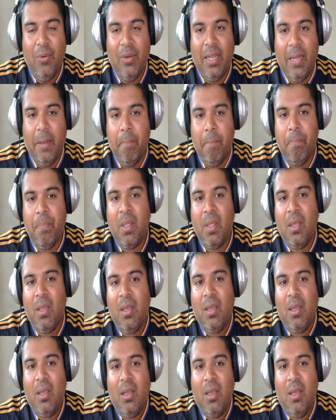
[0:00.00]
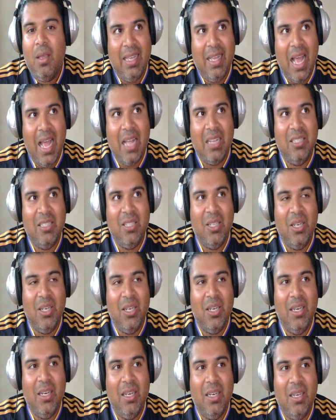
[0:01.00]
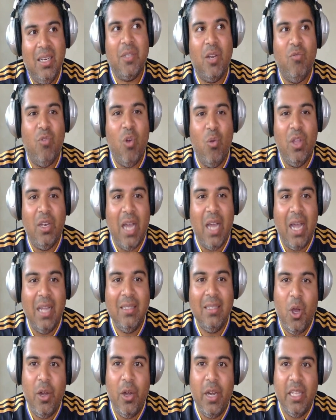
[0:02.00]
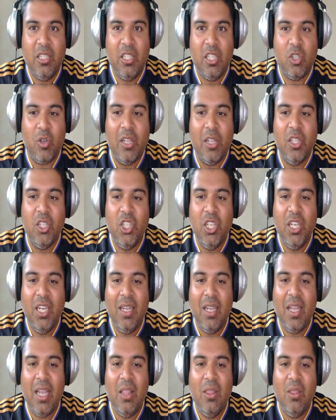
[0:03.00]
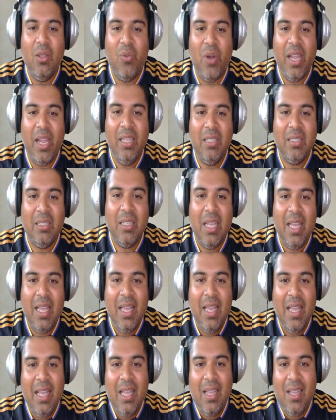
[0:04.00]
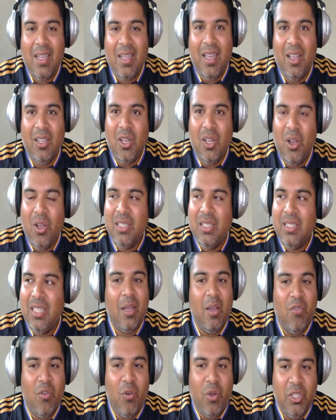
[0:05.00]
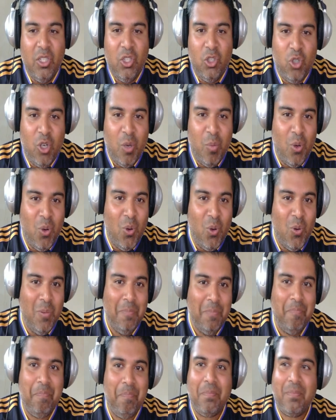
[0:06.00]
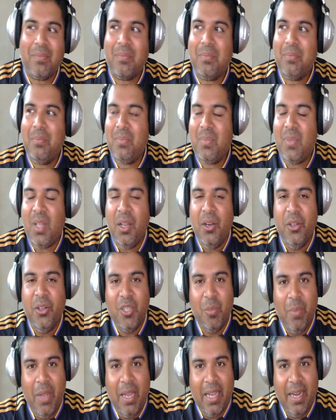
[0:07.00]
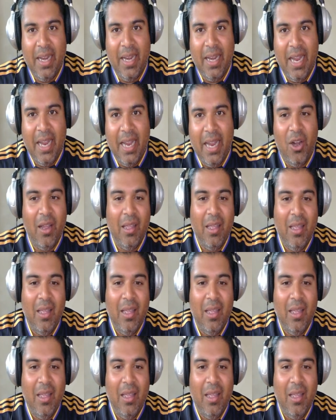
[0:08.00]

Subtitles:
him. Aston can roll the dice on his strategy in the race. And as long as he avoids trouble, doesn't make an error,